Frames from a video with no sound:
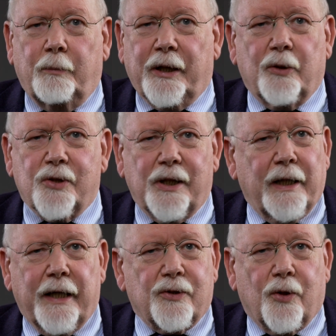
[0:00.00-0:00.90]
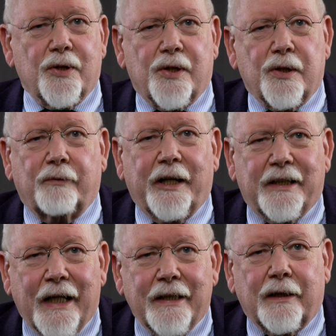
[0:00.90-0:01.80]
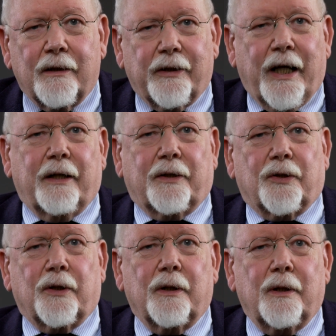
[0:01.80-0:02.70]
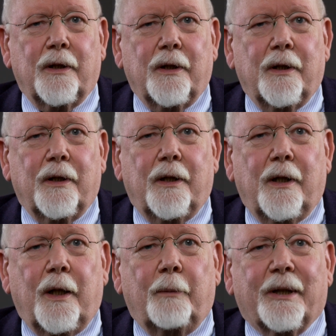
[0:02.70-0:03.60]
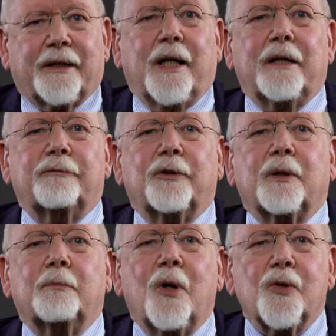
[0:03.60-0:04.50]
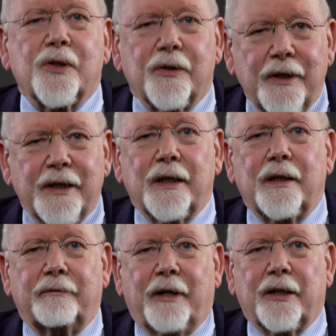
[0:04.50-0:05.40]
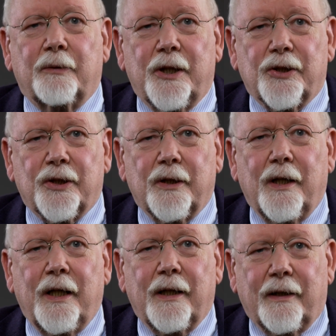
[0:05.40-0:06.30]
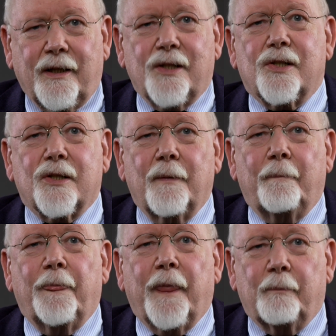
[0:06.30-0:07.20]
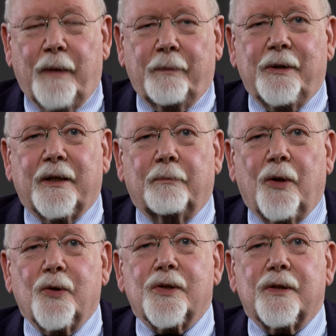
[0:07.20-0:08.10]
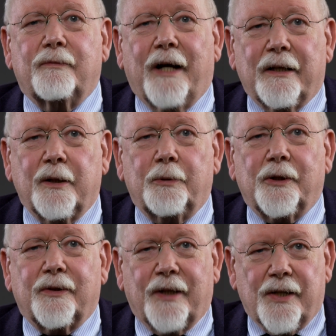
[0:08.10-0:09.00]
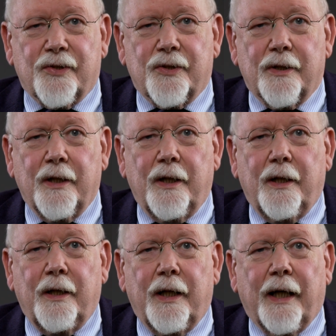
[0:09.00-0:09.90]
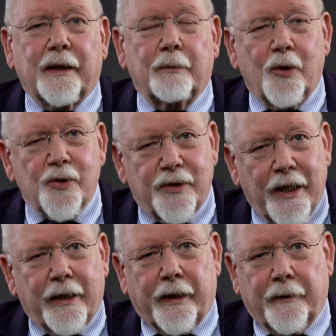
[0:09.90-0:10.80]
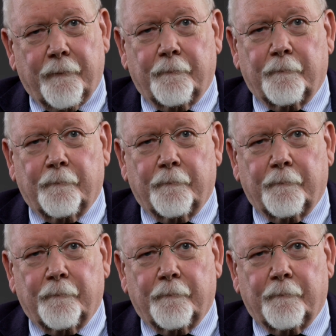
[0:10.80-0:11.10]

by using light sources of identical character. But then for the most critical evaluation, this may be the most valuable test and the most telling.